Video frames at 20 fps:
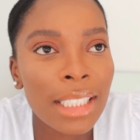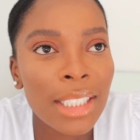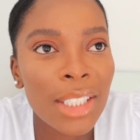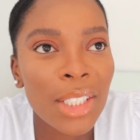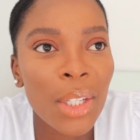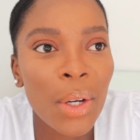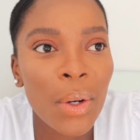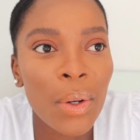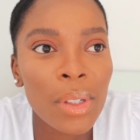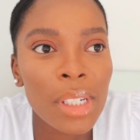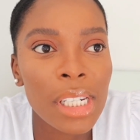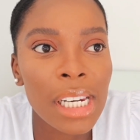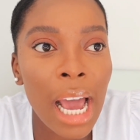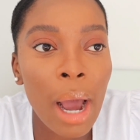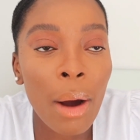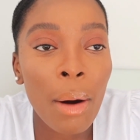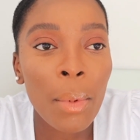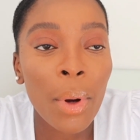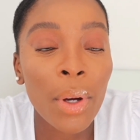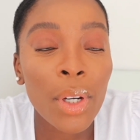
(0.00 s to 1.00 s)
So
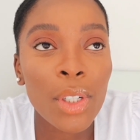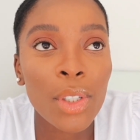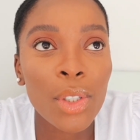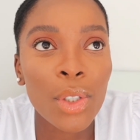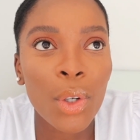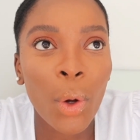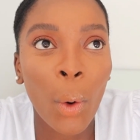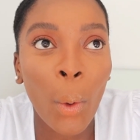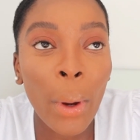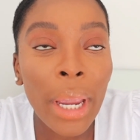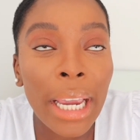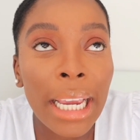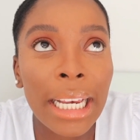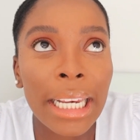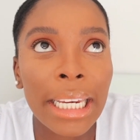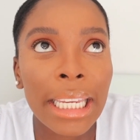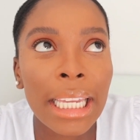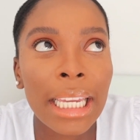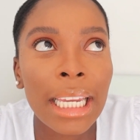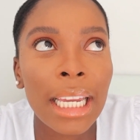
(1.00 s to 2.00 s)
now I'm going to
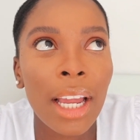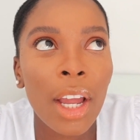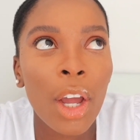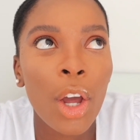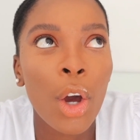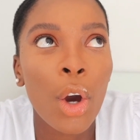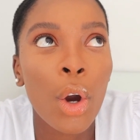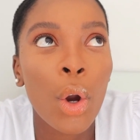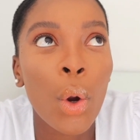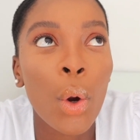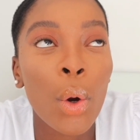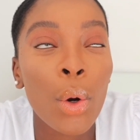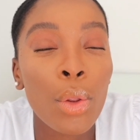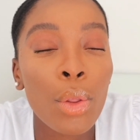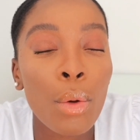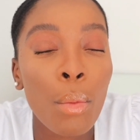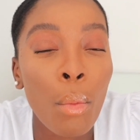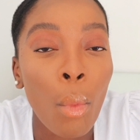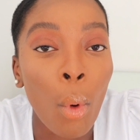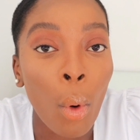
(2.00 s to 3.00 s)
quickly go to
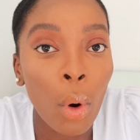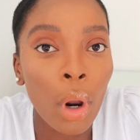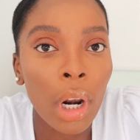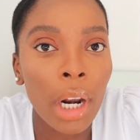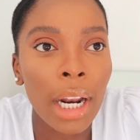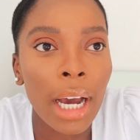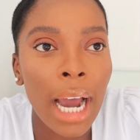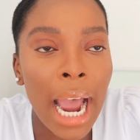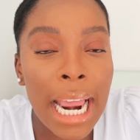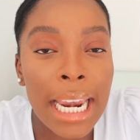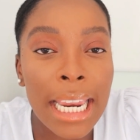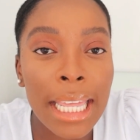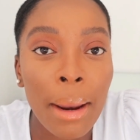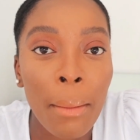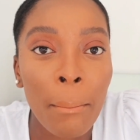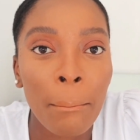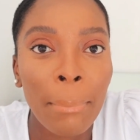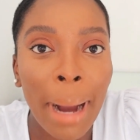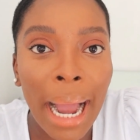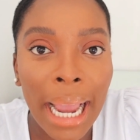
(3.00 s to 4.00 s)
the mall. I need a
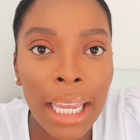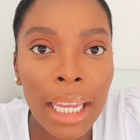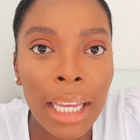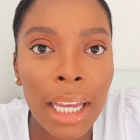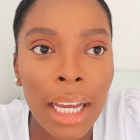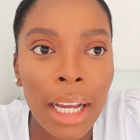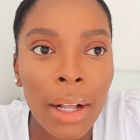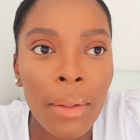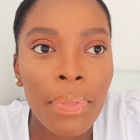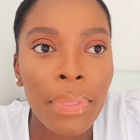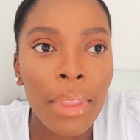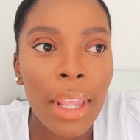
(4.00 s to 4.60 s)
mic.